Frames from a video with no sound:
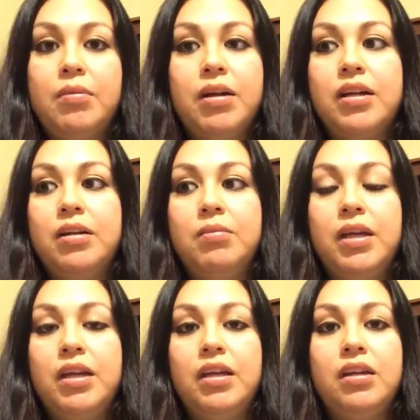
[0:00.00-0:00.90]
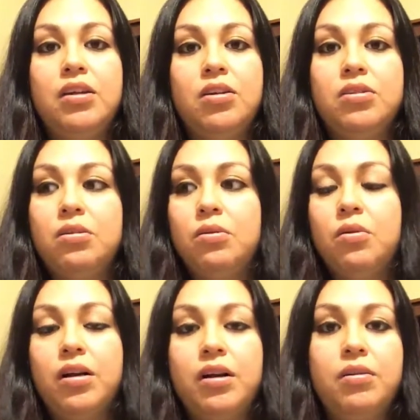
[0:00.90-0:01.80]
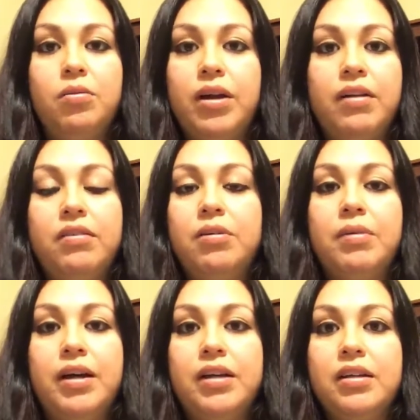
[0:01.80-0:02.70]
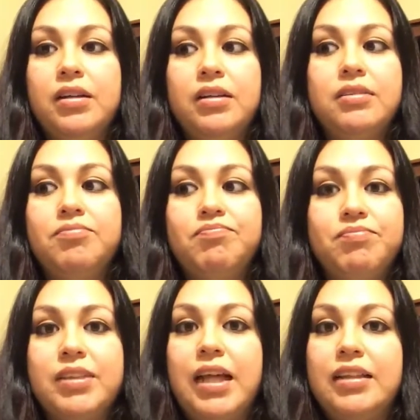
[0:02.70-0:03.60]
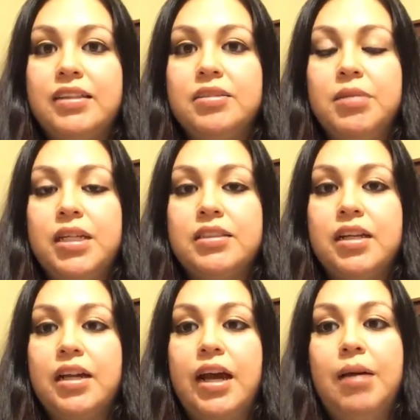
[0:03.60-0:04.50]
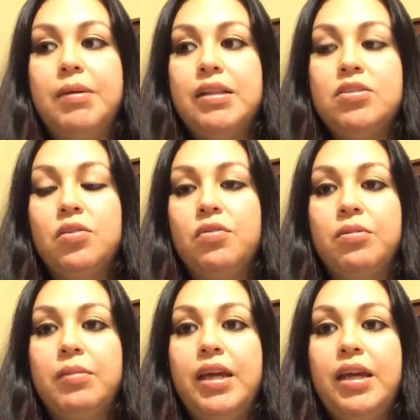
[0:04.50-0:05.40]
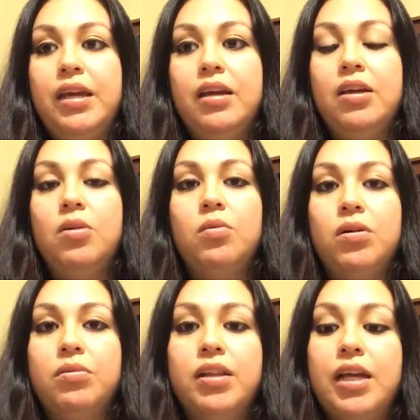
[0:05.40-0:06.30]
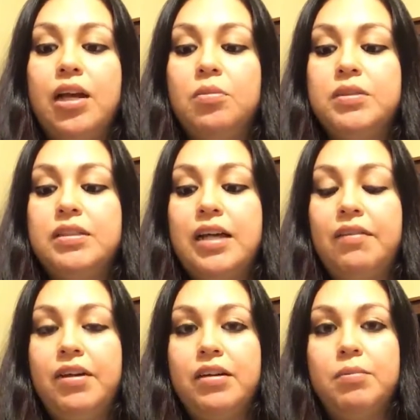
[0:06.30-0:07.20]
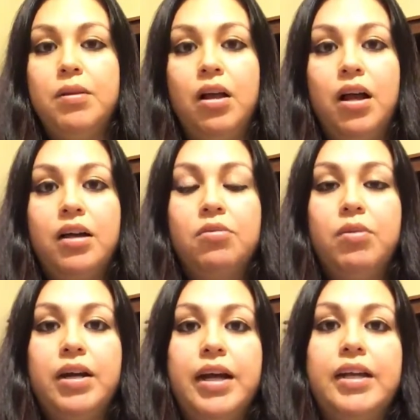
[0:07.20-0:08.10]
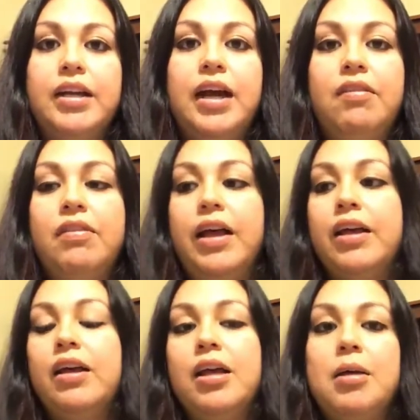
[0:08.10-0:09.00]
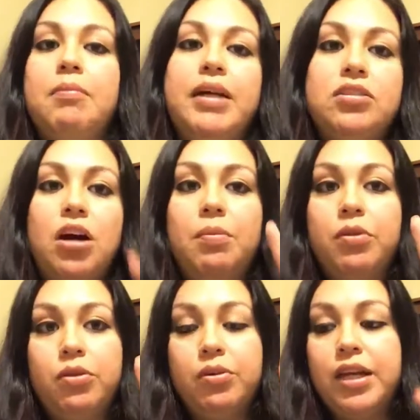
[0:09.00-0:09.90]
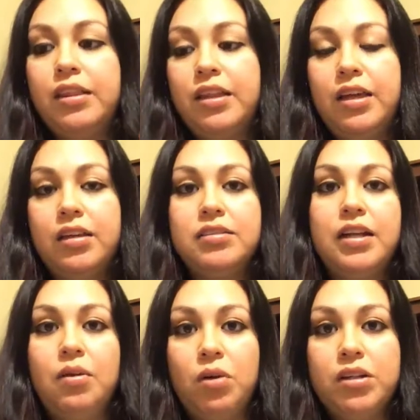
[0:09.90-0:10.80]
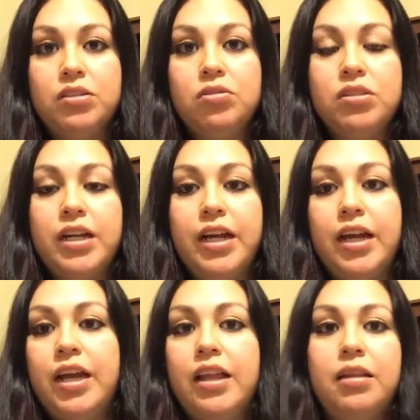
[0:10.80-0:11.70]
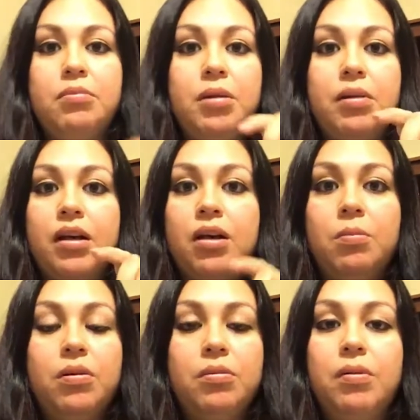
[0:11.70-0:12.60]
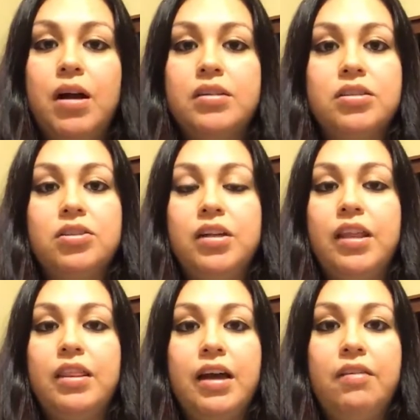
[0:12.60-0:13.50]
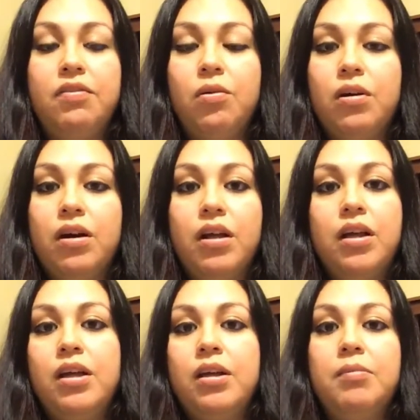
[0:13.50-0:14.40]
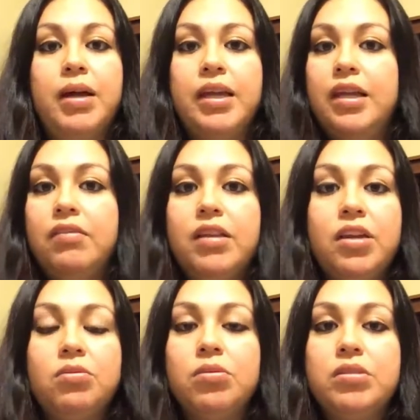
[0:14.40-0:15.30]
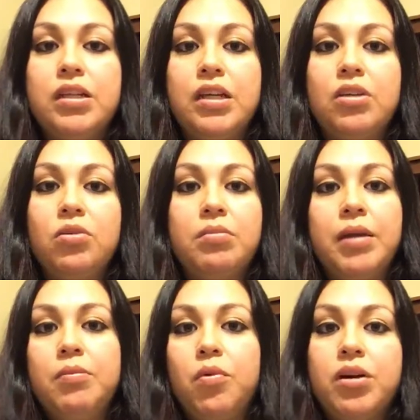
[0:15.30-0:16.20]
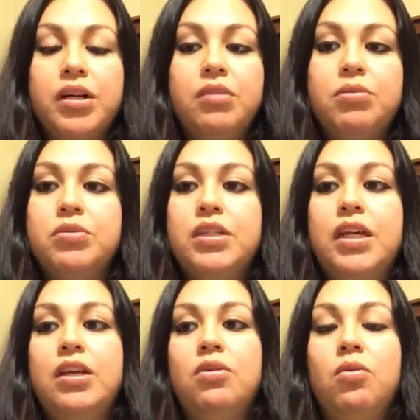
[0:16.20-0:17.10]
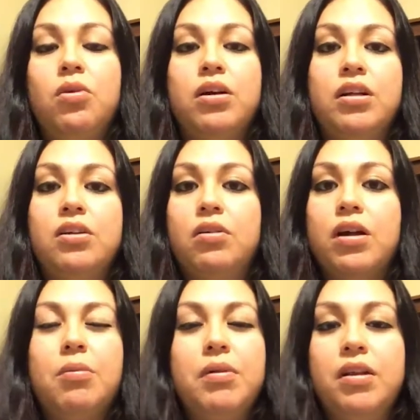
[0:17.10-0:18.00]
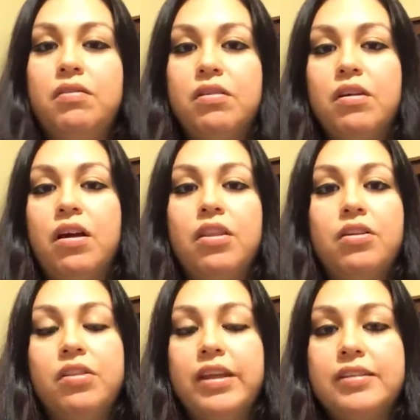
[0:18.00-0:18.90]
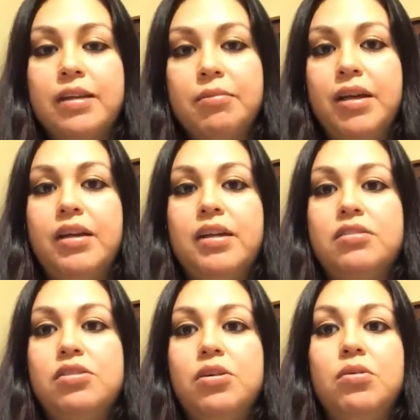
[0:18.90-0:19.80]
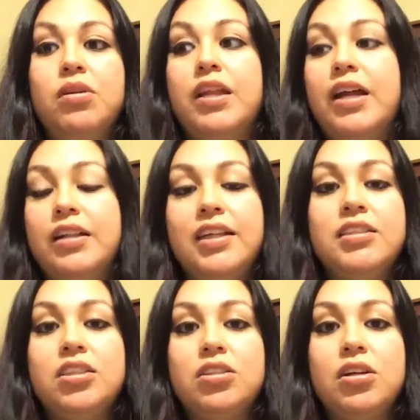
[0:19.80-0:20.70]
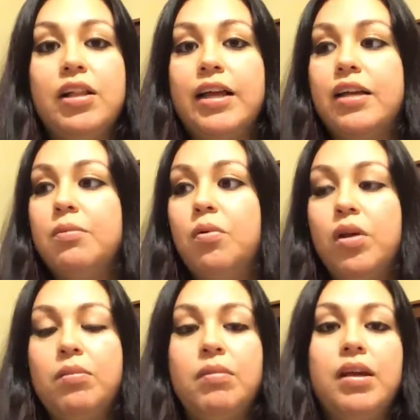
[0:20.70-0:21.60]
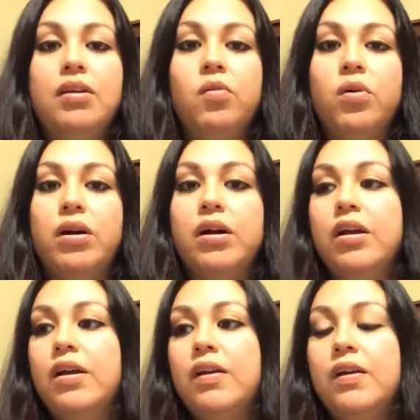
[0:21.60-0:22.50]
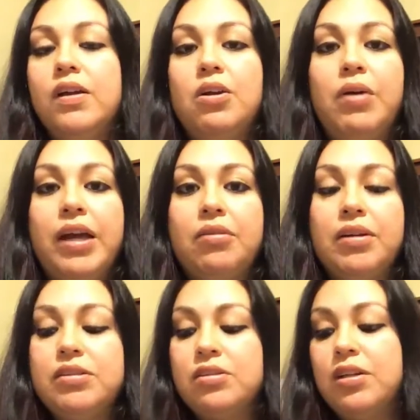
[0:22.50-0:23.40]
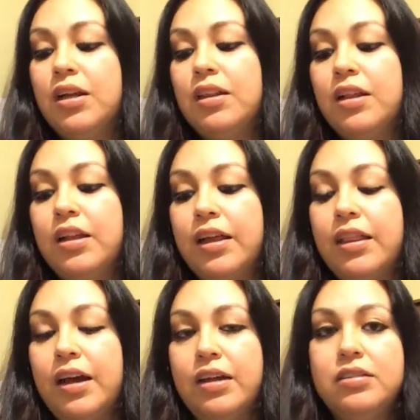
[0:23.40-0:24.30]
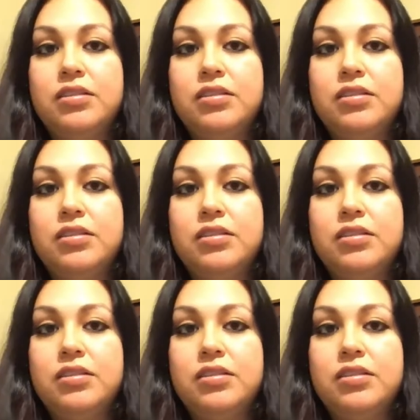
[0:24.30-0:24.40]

I'm going to be, doing whatever, but that doesn't mean it's going to happen. So for me, what really helps is having a block where I can have like my top 3 things that I want to do today, and then maybe a couple of blocks underneath that for my evening routine or my morning routine, or a couple of other things I might get to or that I need to do, like an appointment or errands or anything like that.